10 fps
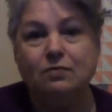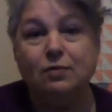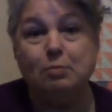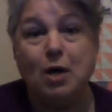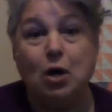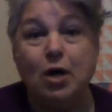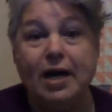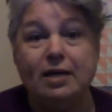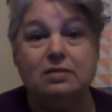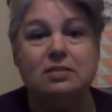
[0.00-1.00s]
from our
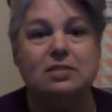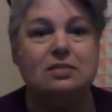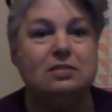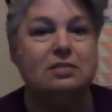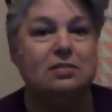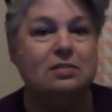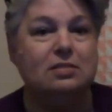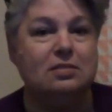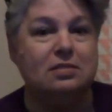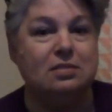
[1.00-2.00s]
house
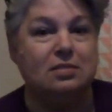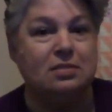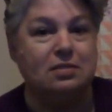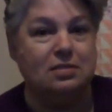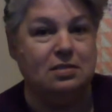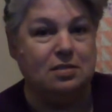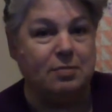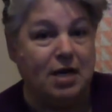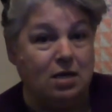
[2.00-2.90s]
to my